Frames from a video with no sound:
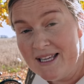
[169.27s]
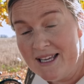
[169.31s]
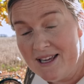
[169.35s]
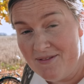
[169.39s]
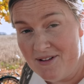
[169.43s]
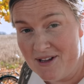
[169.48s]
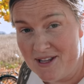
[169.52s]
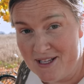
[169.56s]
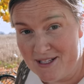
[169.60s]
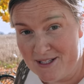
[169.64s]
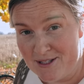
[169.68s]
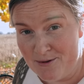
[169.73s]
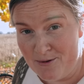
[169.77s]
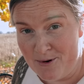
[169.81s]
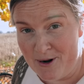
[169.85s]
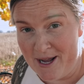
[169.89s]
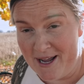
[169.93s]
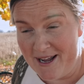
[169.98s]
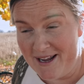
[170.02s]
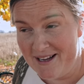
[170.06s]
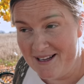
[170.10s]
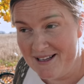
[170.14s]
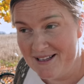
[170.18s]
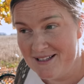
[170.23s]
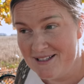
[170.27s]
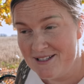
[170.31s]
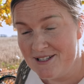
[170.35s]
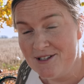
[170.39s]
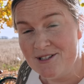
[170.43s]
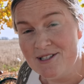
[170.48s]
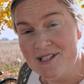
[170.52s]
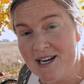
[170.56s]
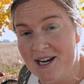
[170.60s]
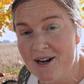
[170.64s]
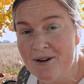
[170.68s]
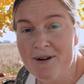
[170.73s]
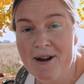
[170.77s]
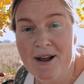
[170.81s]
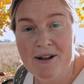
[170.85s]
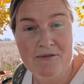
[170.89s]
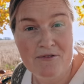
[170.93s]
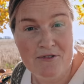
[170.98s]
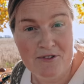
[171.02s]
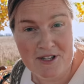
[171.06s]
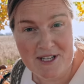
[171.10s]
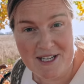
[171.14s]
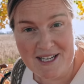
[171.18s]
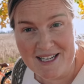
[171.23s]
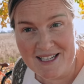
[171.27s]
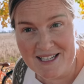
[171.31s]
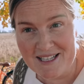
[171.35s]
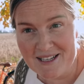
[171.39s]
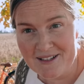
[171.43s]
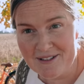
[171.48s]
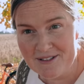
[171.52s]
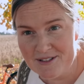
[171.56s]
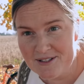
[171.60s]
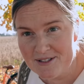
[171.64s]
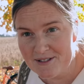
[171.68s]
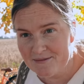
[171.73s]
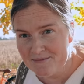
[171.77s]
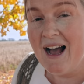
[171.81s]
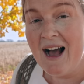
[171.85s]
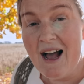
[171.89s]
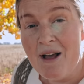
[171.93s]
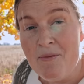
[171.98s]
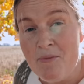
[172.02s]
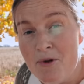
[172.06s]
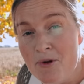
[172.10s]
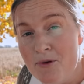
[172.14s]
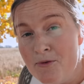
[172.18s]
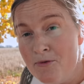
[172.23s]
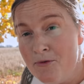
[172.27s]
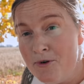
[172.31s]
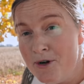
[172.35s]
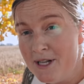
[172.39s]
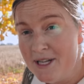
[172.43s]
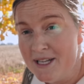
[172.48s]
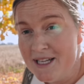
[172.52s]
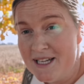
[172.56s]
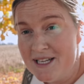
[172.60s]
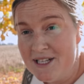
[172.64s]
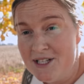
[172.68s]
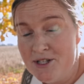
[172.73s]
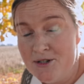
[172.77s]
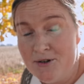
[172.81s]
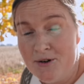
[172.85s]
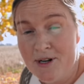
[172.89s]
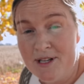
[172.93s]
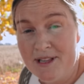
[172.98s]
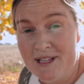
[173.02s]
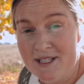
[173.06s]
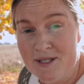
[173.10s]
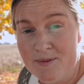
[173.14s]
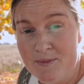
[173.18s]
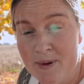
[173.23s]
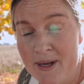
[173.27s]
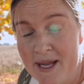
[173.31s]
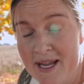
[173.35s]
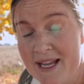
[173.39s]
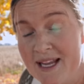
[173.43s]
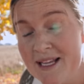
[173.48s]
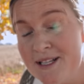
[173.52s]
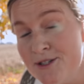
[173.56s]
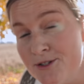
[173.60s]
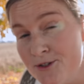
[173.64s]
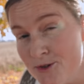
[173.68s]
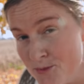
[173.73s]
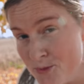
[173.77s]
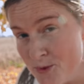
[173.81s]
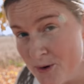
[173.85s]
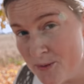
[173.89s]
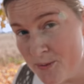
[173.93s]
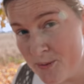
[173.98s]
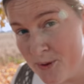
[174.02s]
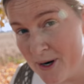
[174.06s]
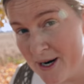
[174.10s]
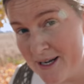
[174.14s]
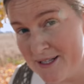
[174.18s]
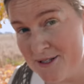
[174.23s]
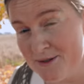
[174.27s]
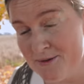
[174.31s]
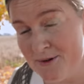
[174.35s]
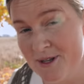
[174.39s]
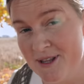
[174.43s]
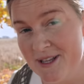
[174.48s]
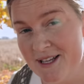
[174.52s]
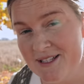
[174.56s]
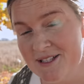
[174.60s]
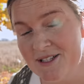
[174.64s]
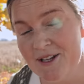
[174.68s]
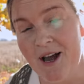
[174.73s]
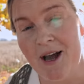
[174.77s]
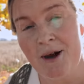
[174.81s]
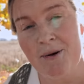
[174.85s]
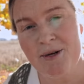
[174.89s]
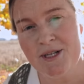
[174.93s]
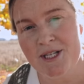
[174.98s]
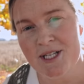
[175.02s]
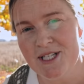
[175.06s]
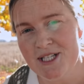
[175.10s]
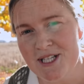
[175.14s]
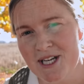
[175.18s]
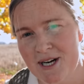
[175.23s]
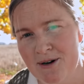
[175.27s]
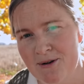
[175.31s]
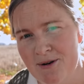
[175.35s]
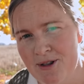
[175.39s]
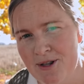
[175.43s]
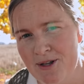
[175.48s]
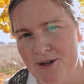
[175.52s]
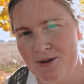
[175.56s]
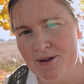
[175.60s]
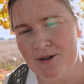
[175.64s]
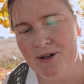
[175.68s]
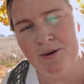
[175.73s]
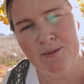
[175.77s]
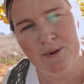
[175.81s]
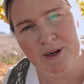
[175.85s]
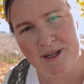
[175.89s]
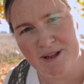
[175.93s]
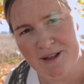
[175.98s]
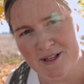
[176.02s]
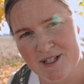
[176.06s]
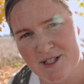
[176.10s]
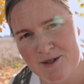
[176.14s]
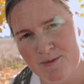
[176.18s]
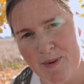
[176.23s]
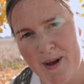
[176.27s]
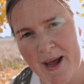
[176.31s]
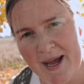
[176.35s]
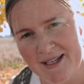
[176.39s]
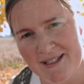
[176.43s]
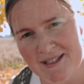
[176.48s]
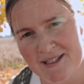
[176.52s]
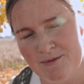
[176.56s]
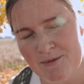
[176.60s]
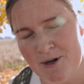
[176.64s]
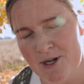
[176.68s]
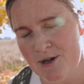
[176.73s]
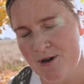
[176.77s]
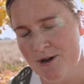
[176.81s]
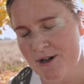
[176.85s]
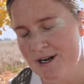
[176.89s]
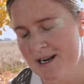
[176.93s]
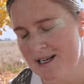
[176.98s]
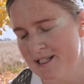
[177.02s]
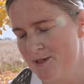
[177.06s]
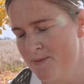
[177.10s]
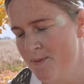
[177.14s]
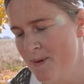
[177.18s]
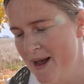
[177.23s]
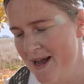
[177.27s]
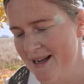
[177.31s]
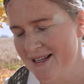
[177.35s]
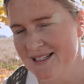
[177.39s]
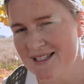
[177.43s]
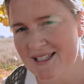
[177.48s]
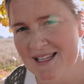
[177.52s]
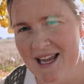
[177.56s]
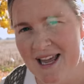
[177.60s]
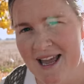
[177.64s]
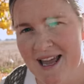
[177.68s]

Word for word: giving this away. So stick around for the details. I've been really enjoying this bike and super impressed with it. So I want to share with you a little bit of the specs and what you can expect.